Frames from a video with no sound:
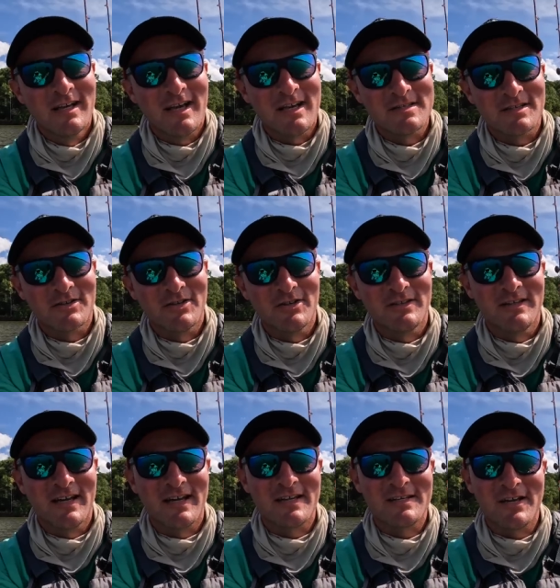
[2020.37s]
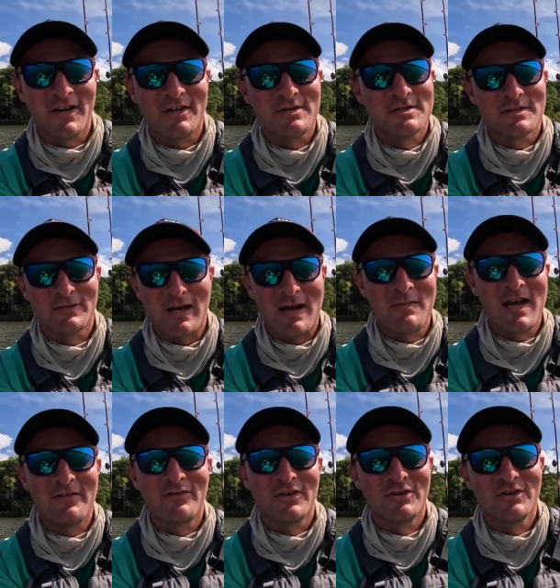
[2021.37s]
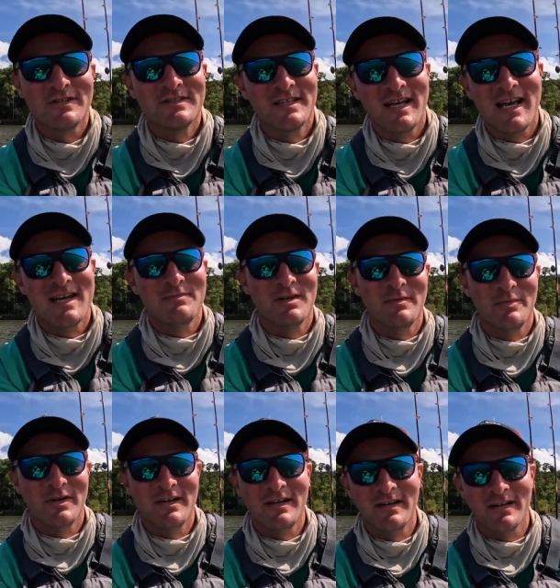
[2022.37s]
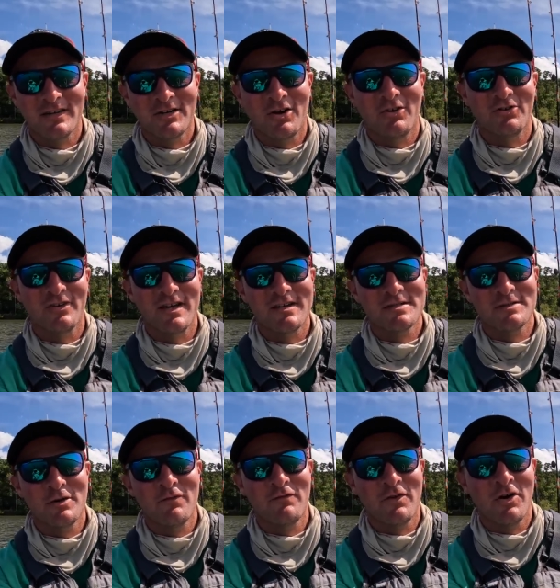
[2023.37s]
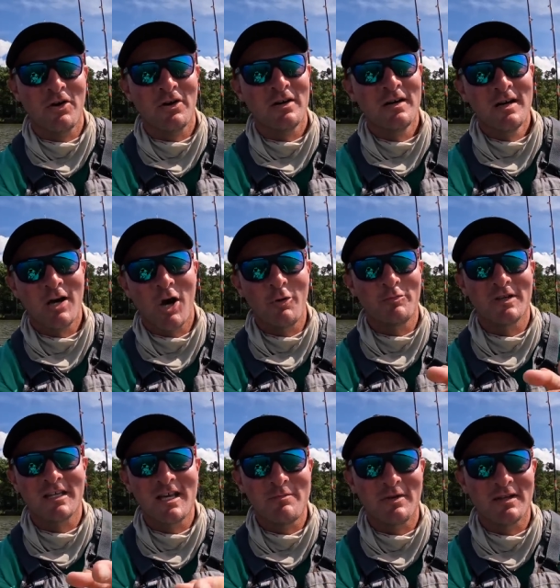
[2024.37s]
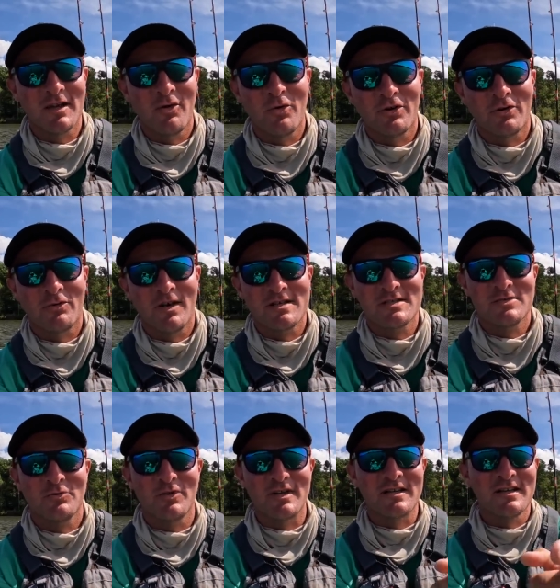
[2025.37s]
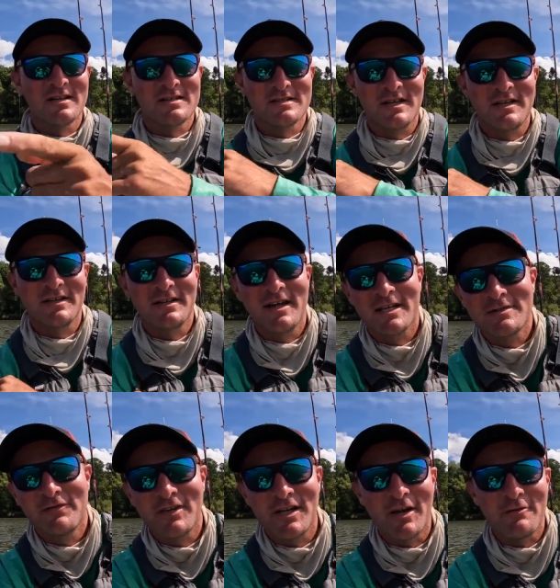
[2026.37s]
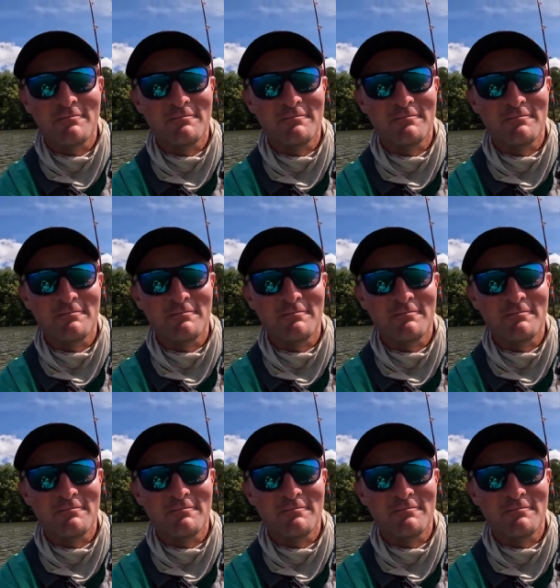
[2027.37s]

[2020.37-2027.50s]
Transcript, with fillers: It's a good day, y'all. So I'm having a good time up here in Kerr Lake so far. Hope to keep it going the rest of the week. See you in the next video.